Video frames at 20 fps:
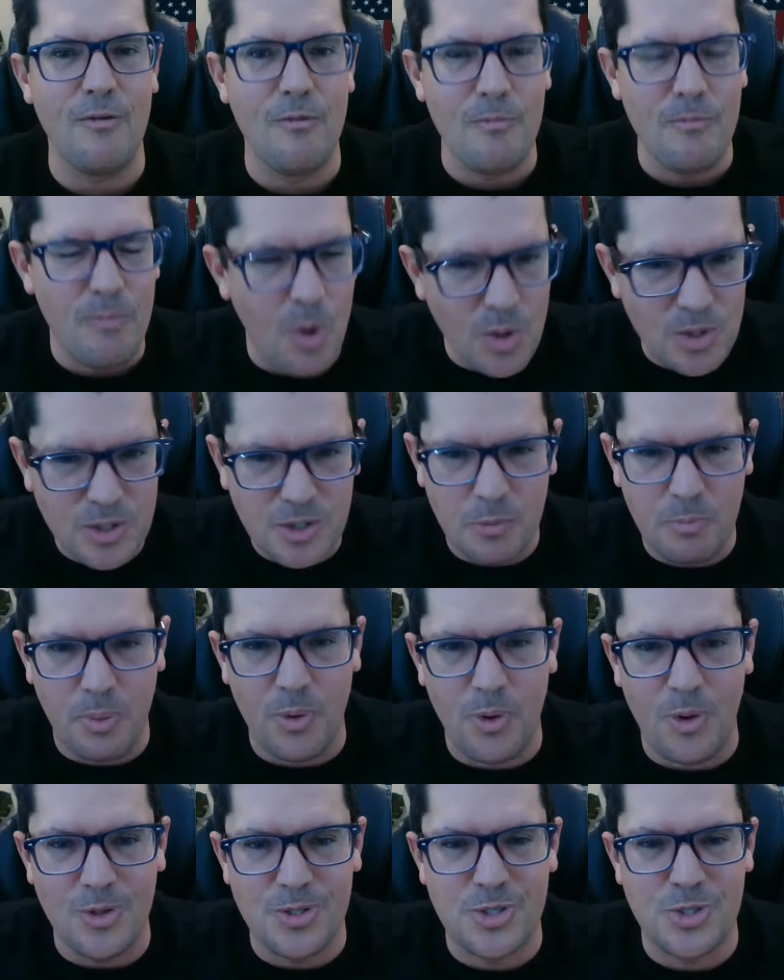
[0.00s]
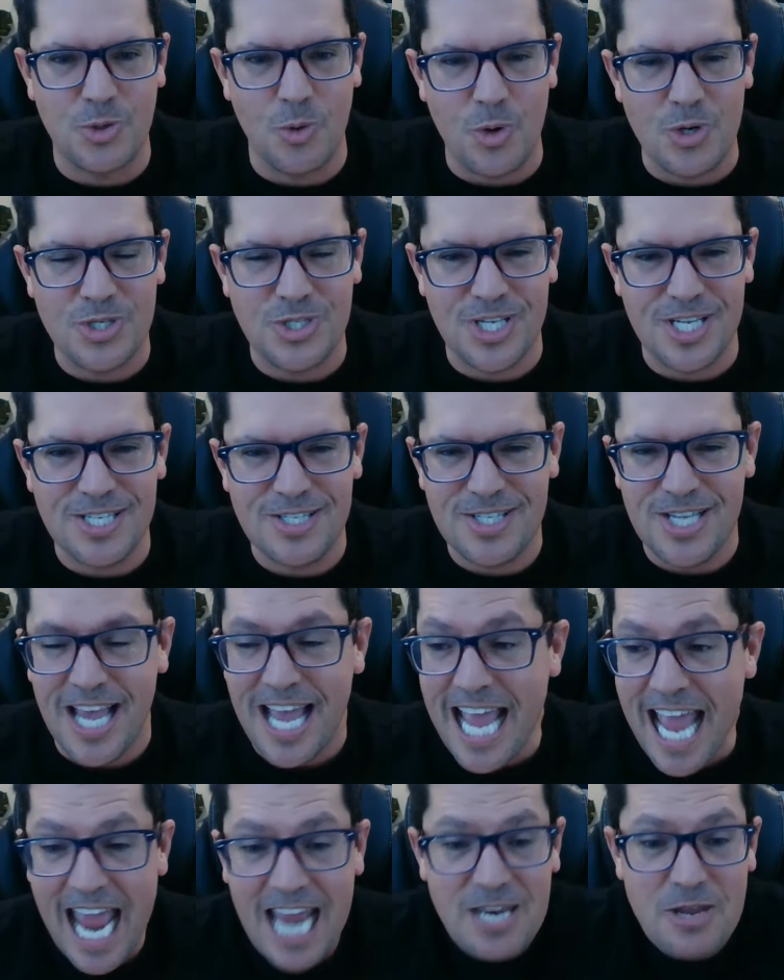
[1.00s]
multiple sources,
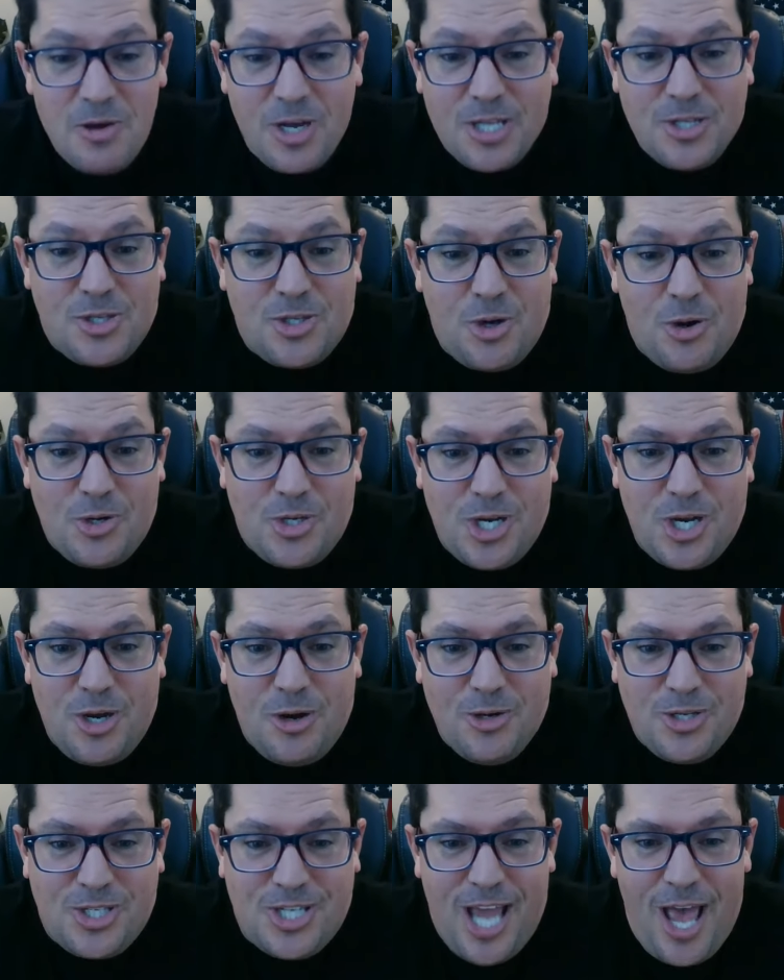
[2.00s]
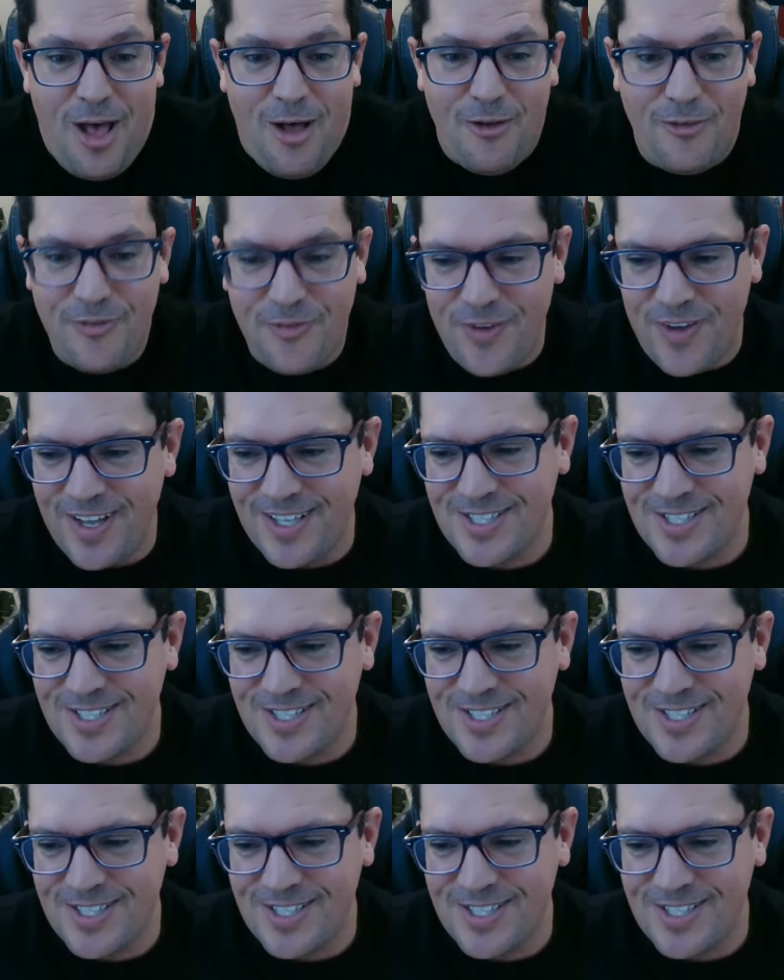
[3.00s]
and you can search it yourself.